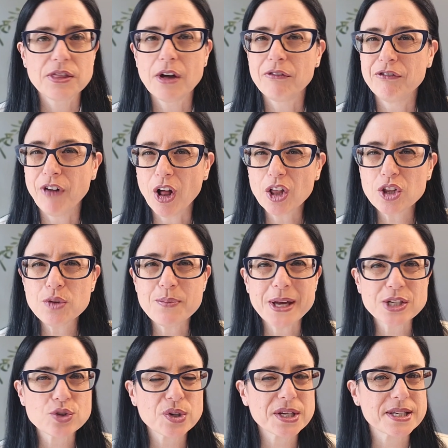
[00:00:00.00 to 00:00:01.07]
The
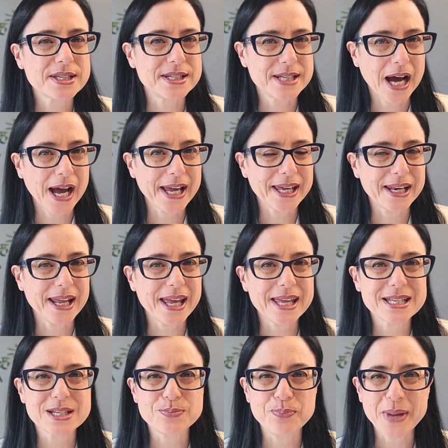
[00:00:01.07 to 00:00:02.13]
Volumetrics Diet
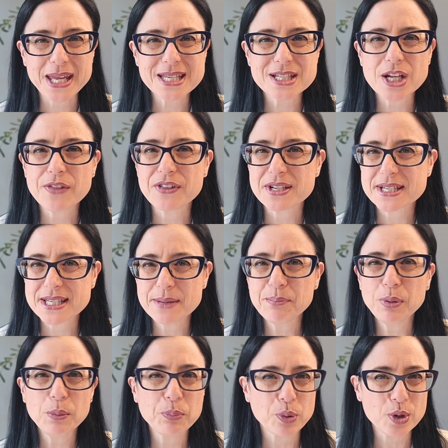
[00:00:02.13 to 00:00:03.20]
is based on the
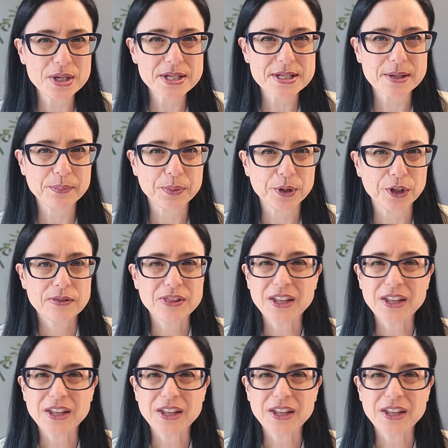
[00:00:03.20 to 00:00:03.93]
simple principle